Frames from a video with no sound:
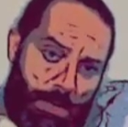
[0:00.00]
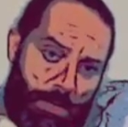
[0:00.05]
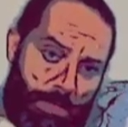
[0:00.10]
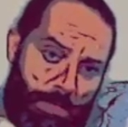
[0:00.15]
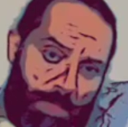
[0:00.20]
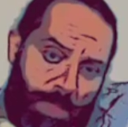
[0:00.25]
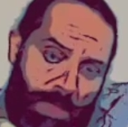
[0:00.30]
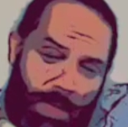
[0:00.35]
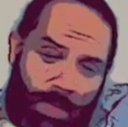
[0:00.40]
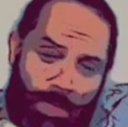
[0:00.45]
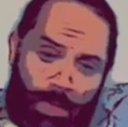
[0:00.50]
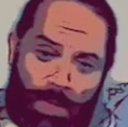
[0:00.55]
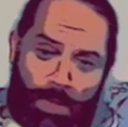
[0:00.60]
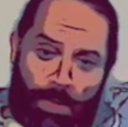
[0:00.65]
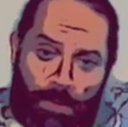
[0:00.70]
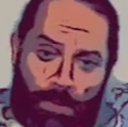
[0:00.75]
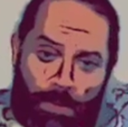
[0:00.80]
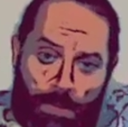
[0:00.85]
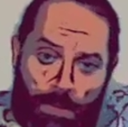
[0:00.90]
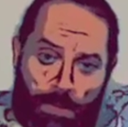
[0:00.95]
becoming,
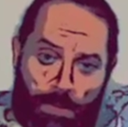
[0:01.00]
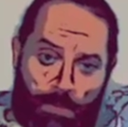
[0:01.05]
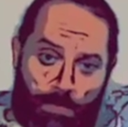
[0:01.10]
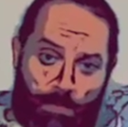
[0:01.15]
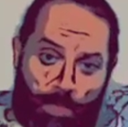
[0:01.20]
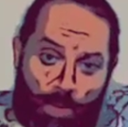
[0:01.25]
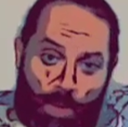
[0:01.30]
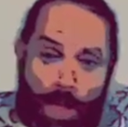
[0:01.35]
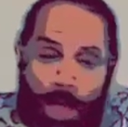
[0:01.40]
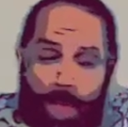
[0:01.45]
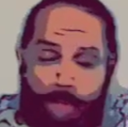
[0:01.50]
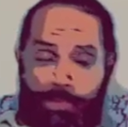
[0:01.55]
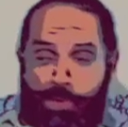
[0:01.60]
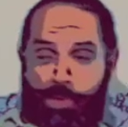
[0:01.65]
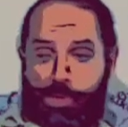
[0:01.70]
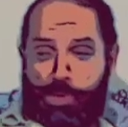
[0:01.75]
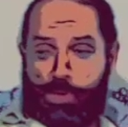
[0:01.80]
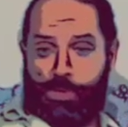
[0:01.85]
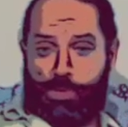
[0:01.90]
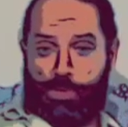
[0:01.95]

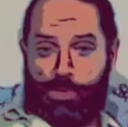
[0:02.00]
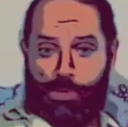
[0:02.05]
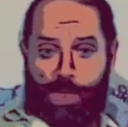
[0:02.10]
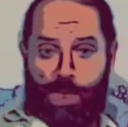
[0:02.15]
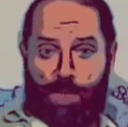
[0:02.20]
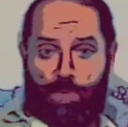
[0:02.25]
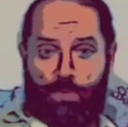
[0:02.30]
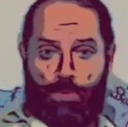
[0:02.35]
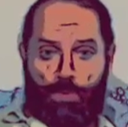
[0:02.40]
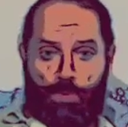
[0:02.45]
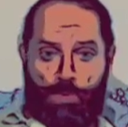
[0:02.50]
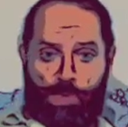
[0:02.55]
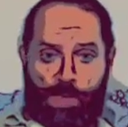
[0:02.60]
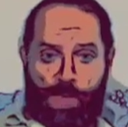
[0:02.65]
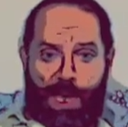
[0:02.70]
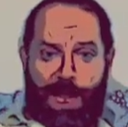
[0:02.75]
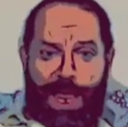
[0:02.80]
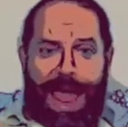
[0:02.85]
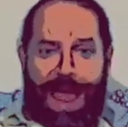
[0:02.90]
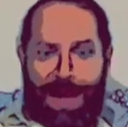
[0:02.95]
perhaps today we would
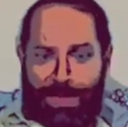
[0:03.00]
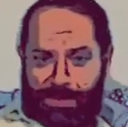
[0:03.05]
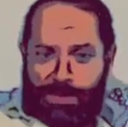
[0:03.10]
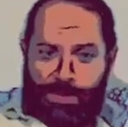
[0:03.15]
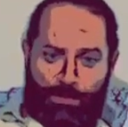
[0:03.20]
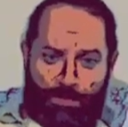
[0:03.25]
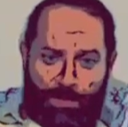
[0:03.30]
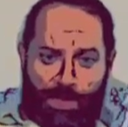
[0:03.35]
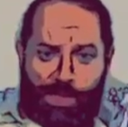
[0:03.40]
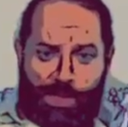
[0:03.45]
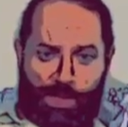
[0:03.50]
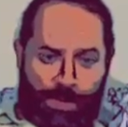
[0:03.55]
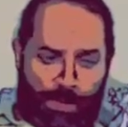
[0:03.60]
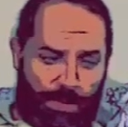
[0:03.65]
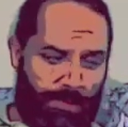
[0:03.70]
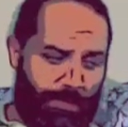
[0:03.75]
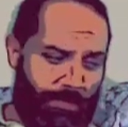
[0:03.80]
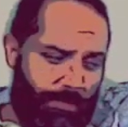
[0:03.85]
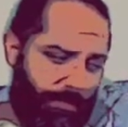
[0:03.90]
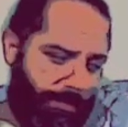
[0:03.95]
say, activists.
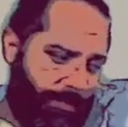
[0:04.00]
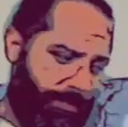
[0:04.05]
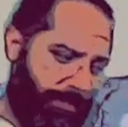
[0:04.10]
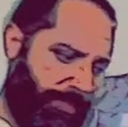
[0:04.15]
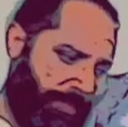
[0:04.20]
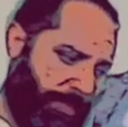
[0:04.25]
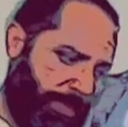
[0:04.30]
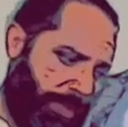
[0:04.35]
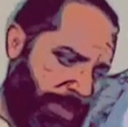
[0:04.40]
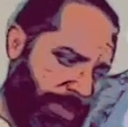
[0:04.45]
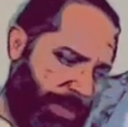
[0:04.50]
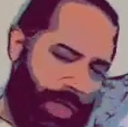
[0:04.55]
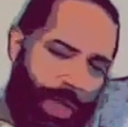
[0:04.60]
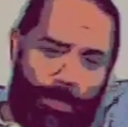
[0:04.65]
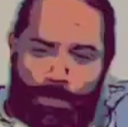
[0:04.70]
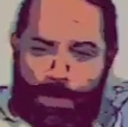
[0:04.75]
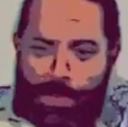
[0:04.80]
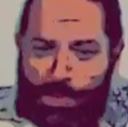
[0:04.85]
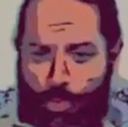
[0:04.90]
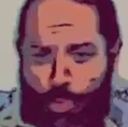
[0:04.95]

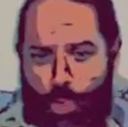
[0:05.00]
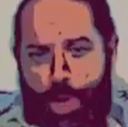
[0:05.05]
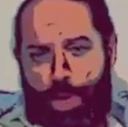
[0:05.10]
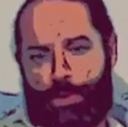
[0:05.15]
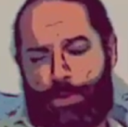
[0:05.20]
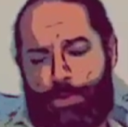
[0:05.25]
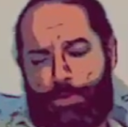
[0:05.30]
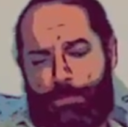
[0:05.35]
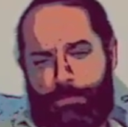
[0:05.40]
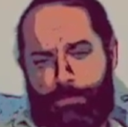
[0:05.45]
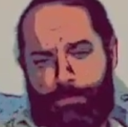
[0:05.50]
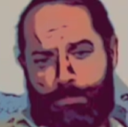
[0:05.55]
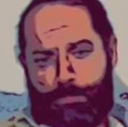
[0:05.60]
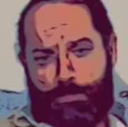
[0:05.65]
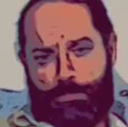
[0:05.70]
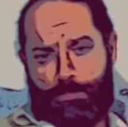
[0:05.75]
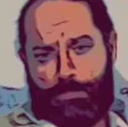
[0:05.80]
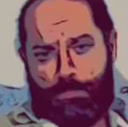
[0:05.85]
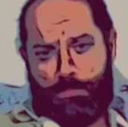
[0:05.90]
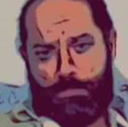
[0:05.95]
Jump in the water.
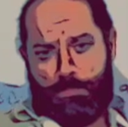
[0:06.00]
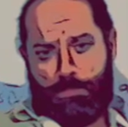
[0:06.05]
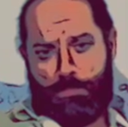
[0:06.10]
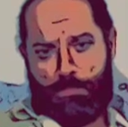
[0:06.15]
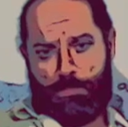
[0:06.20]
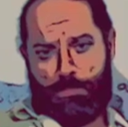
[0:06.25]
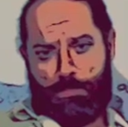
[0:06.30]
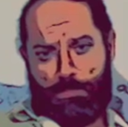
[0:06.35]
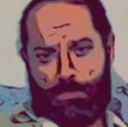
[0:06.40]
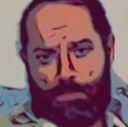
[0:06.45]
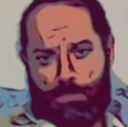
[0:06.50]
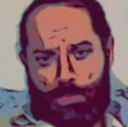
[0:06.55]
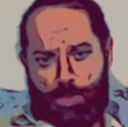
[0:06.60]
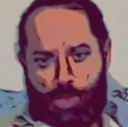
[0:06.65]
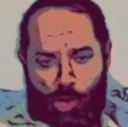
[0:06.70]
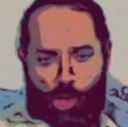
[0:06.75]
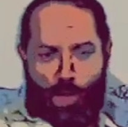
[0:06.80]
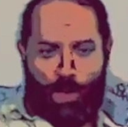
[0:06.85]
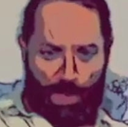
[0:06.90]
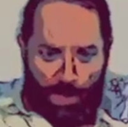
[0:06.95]

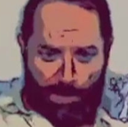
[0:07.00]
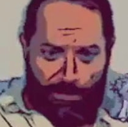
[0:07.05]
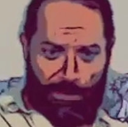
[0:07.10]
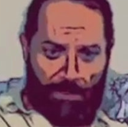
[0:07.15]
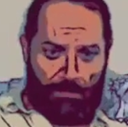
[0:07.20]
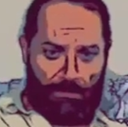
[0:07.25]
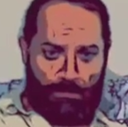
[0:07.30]
Start living.